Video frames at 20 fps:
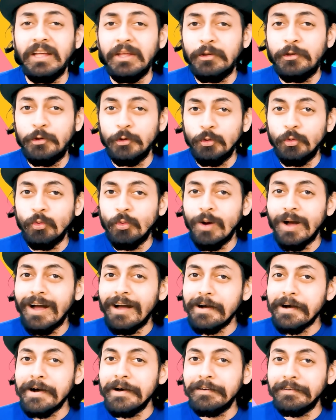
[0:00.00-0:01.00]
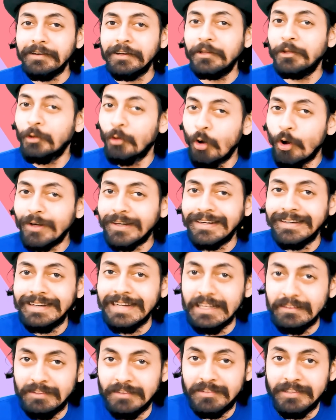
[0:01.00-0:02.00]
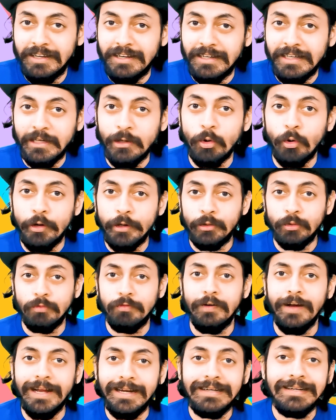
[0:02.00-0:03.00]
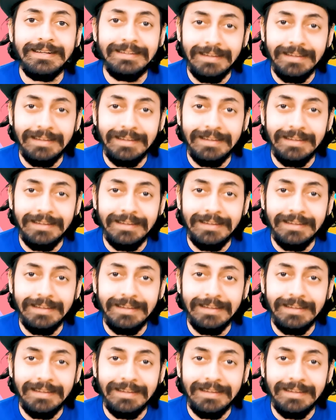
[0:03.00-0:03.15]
you are not necessarily going to find